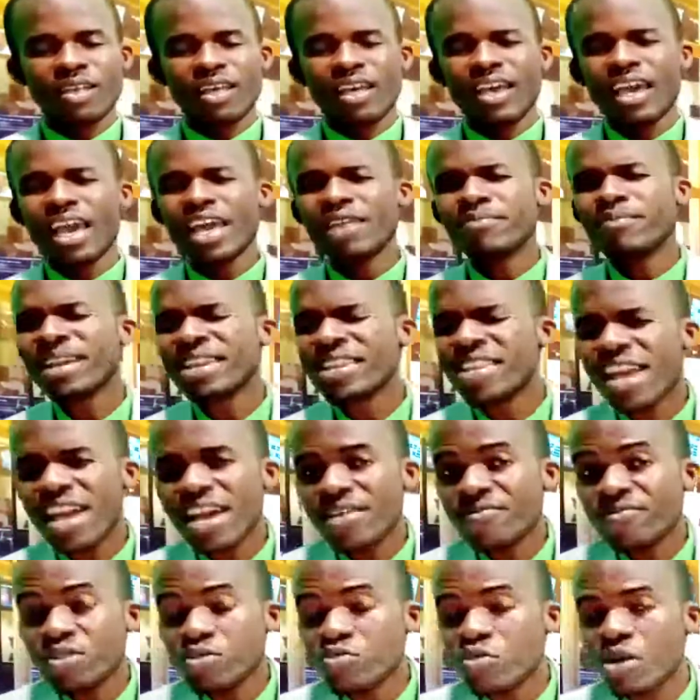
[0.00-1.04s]
And my
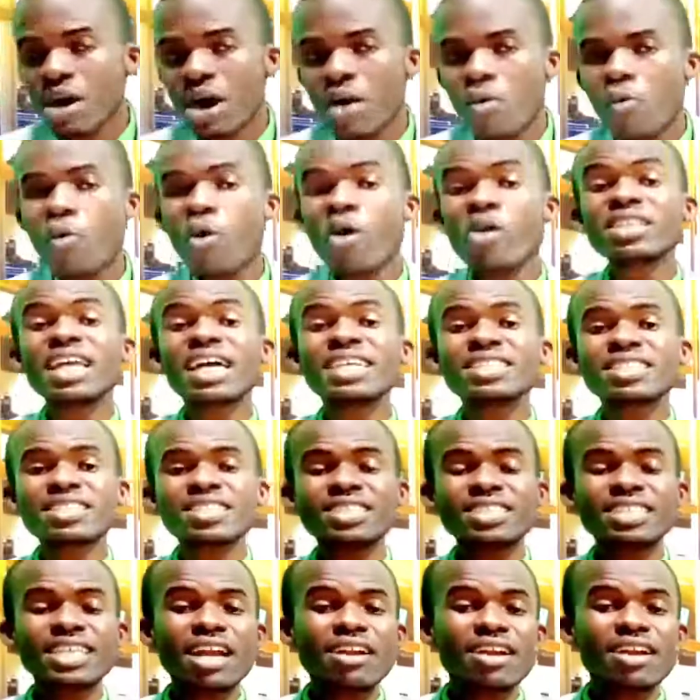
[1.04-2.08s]
dear viewer, what does
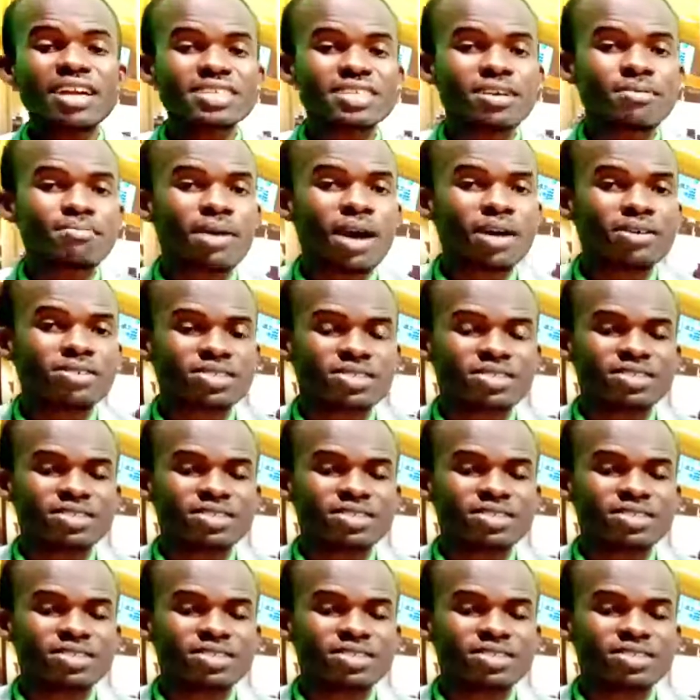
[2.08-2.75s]
this tell us about